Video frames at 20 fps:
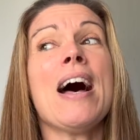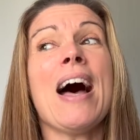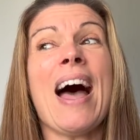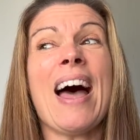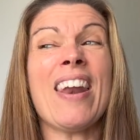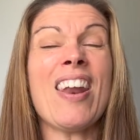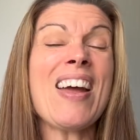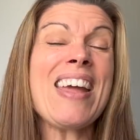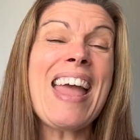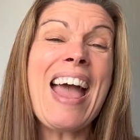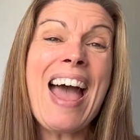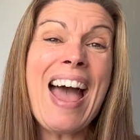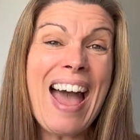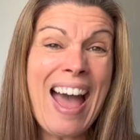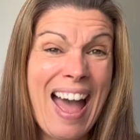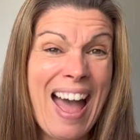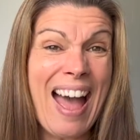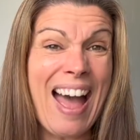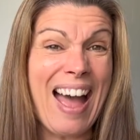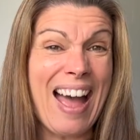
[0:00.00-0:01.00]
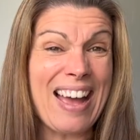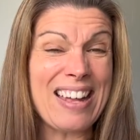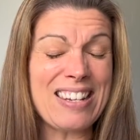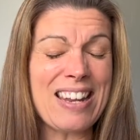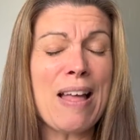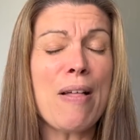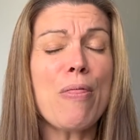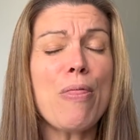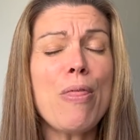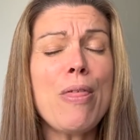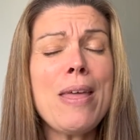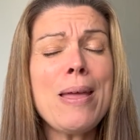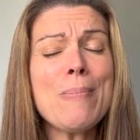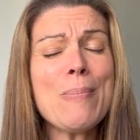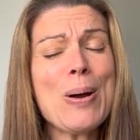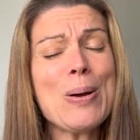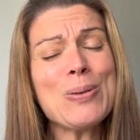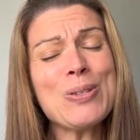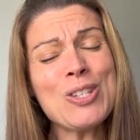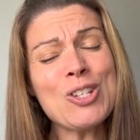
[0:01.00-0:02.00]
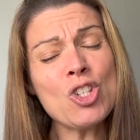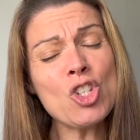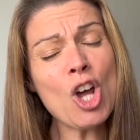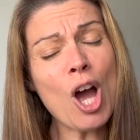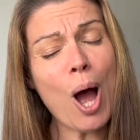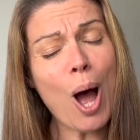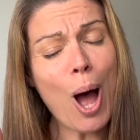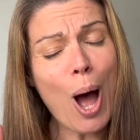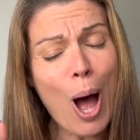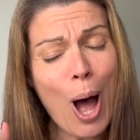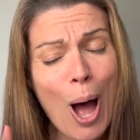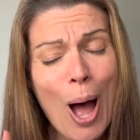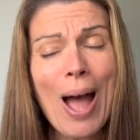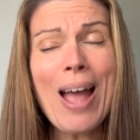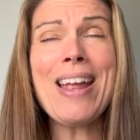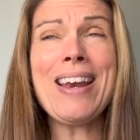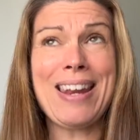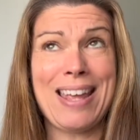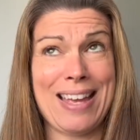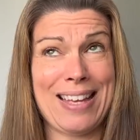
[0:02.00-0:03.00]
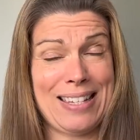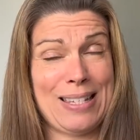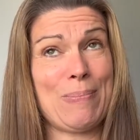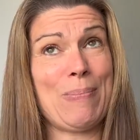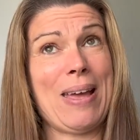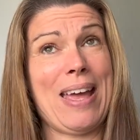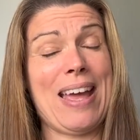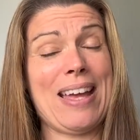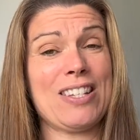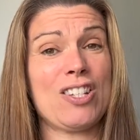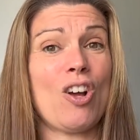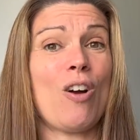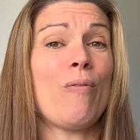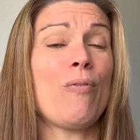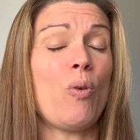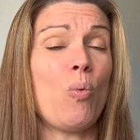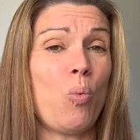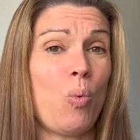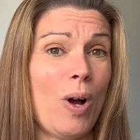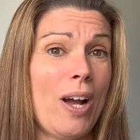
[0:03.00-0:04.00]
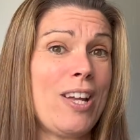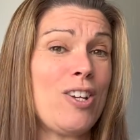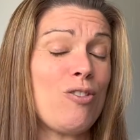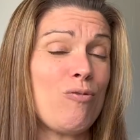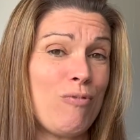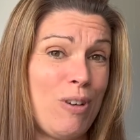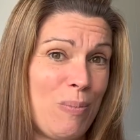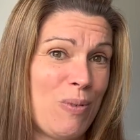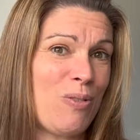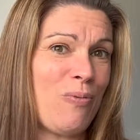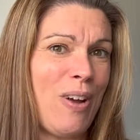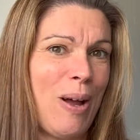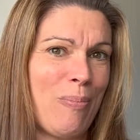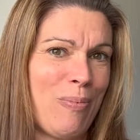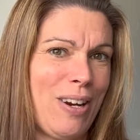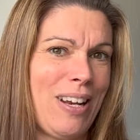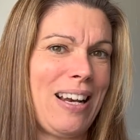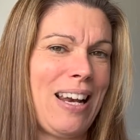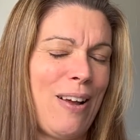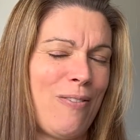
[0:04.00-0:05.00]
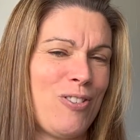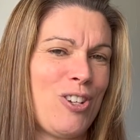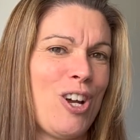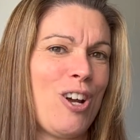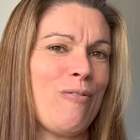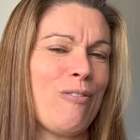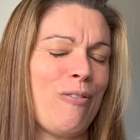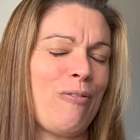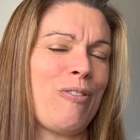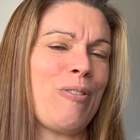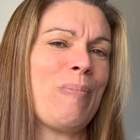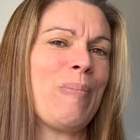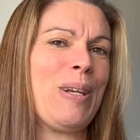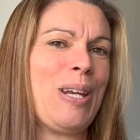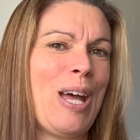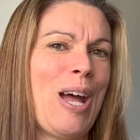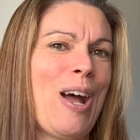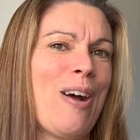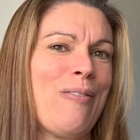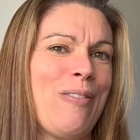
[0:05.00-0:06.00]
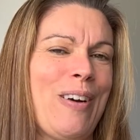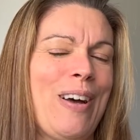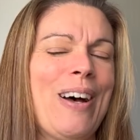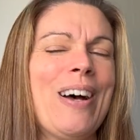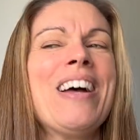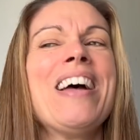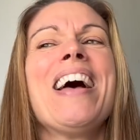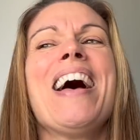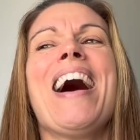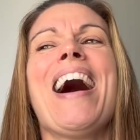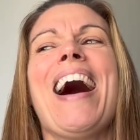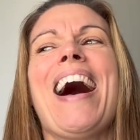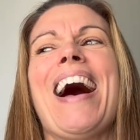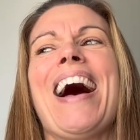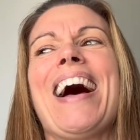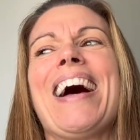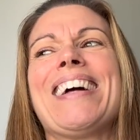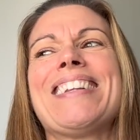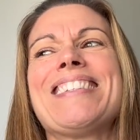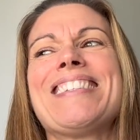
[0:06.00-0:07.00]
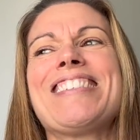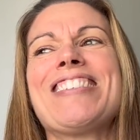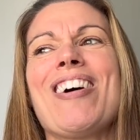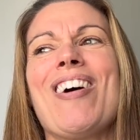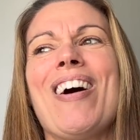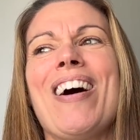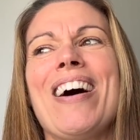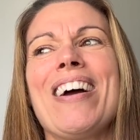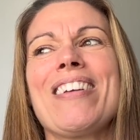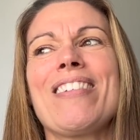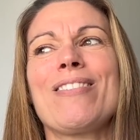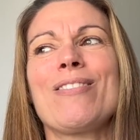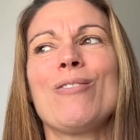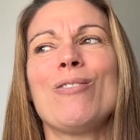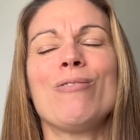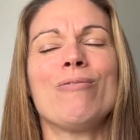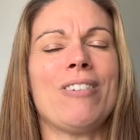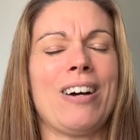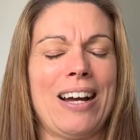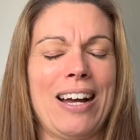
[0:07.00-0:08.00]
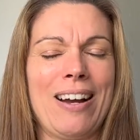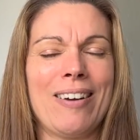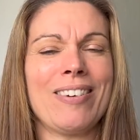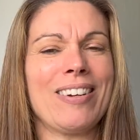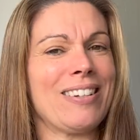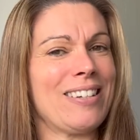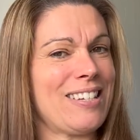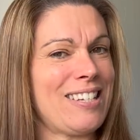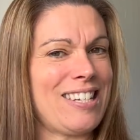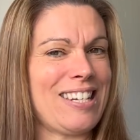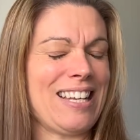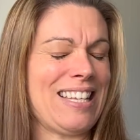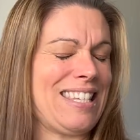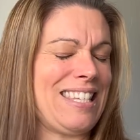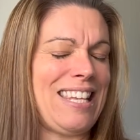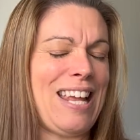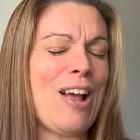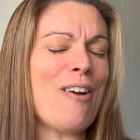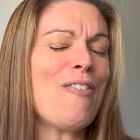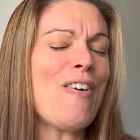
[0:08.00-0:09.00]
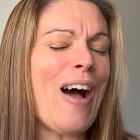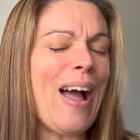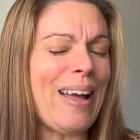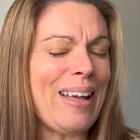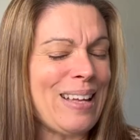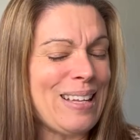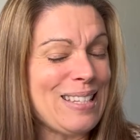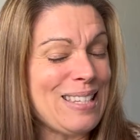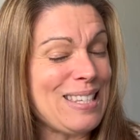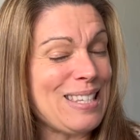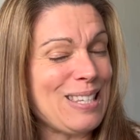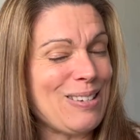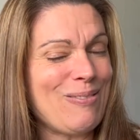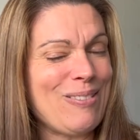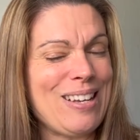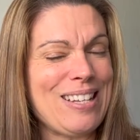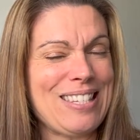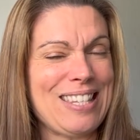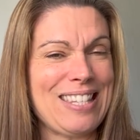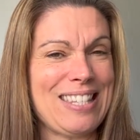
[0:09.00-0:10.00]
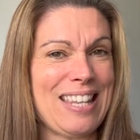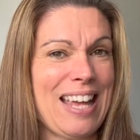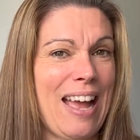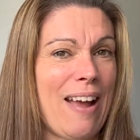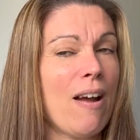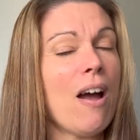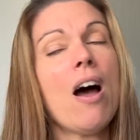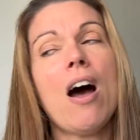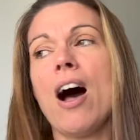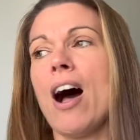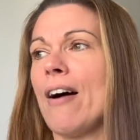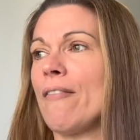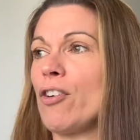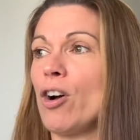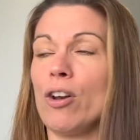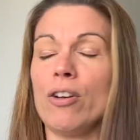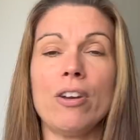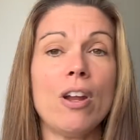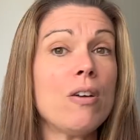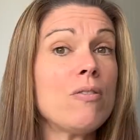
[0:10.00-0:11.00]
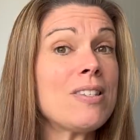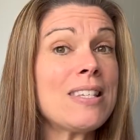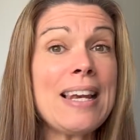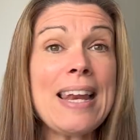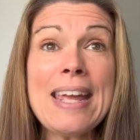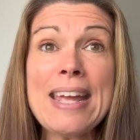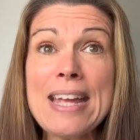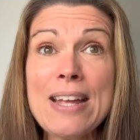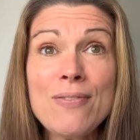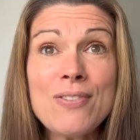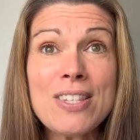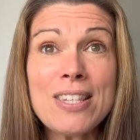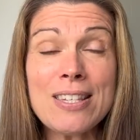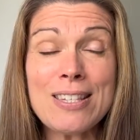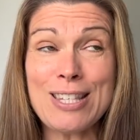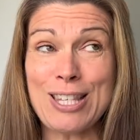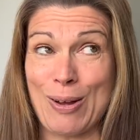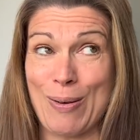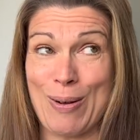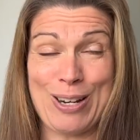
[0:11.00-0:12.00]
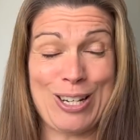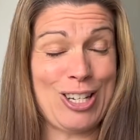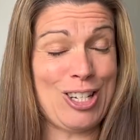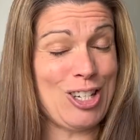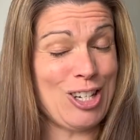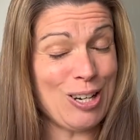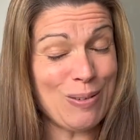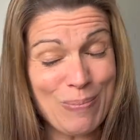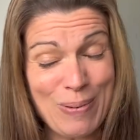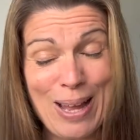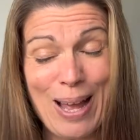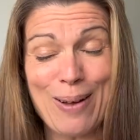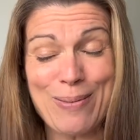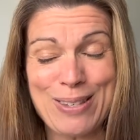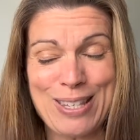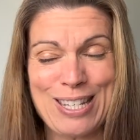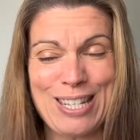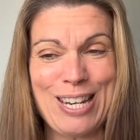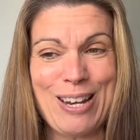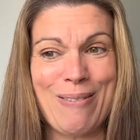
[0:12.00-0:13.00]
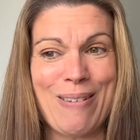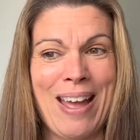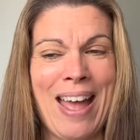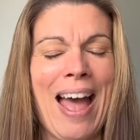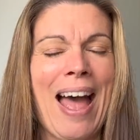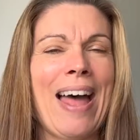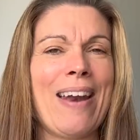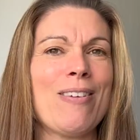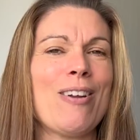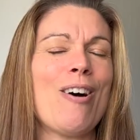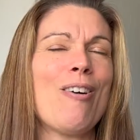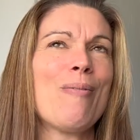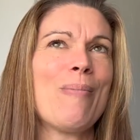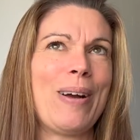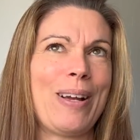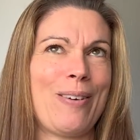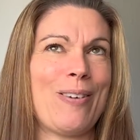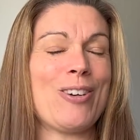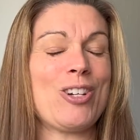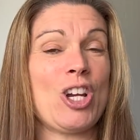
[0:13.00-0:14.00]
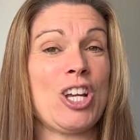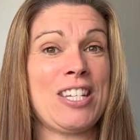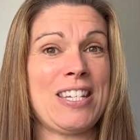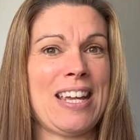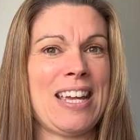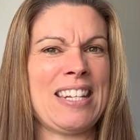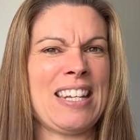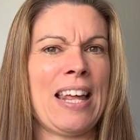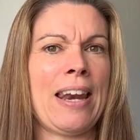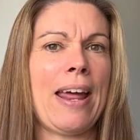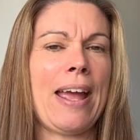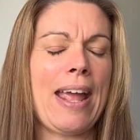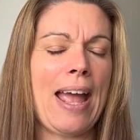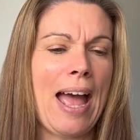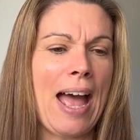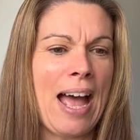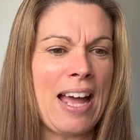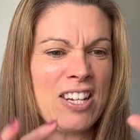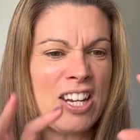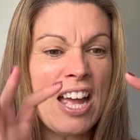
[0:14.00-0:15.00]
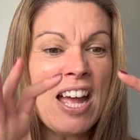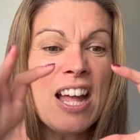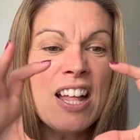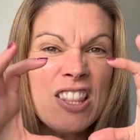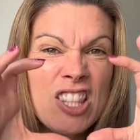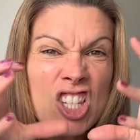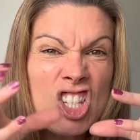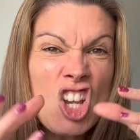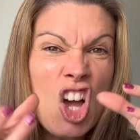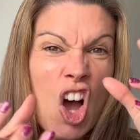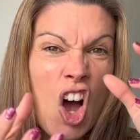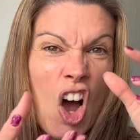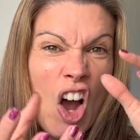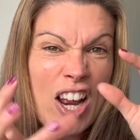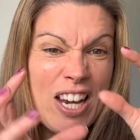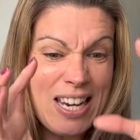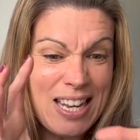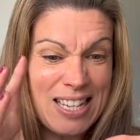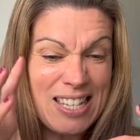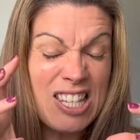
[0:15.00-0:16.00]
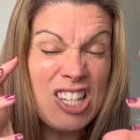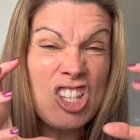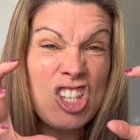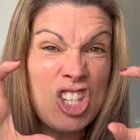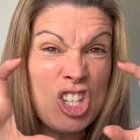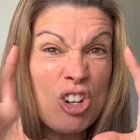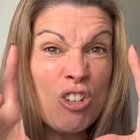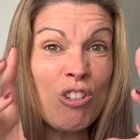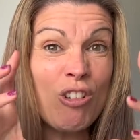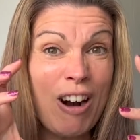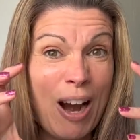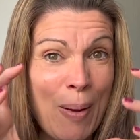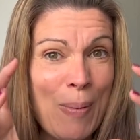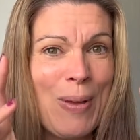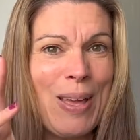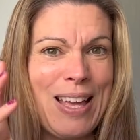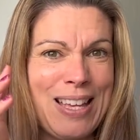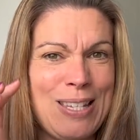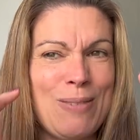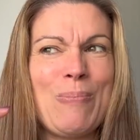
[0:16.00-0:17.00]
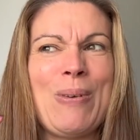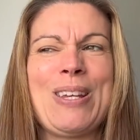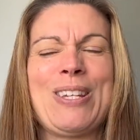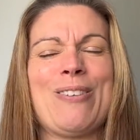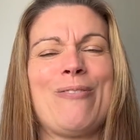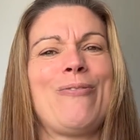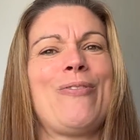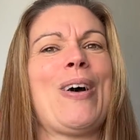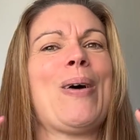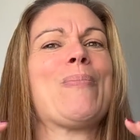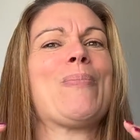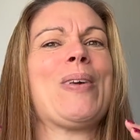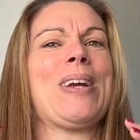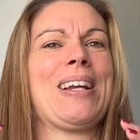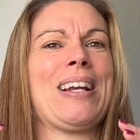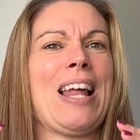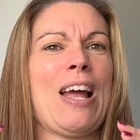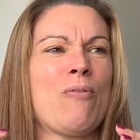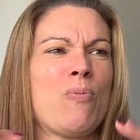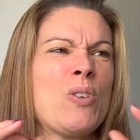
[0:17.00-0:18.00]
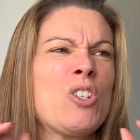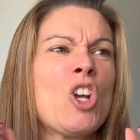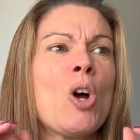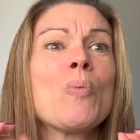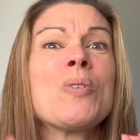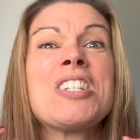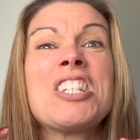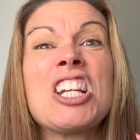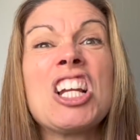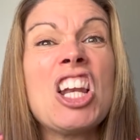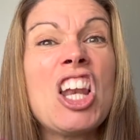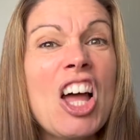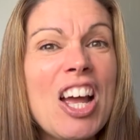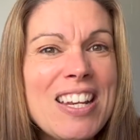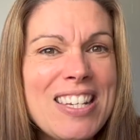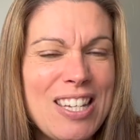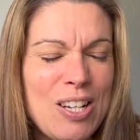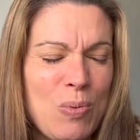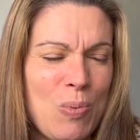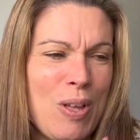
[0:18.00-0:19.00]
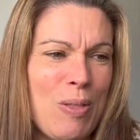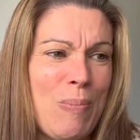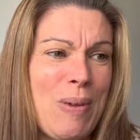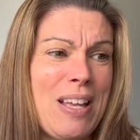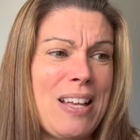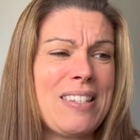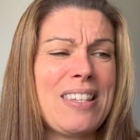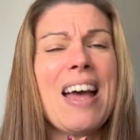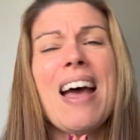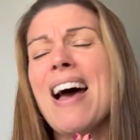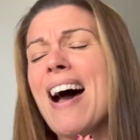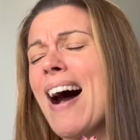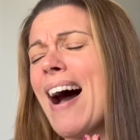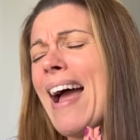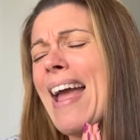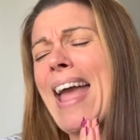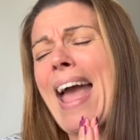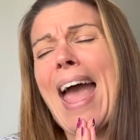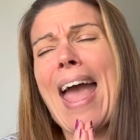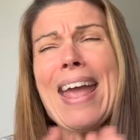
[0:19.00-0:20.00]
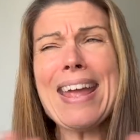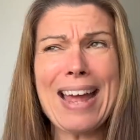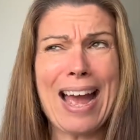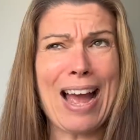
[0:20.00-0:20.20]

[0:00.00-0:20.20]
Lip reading: And I had the most tiniest bit of the white ribbed fabric left over from Minerva, and I thought, right, I'm gonna just see if I can squeeze this out. I've got no sleeves, so I should be able to do it. And oh my gosh, I did. And I had the tiniest, scrappiest bit of fabric left, which I was delighted with because I hate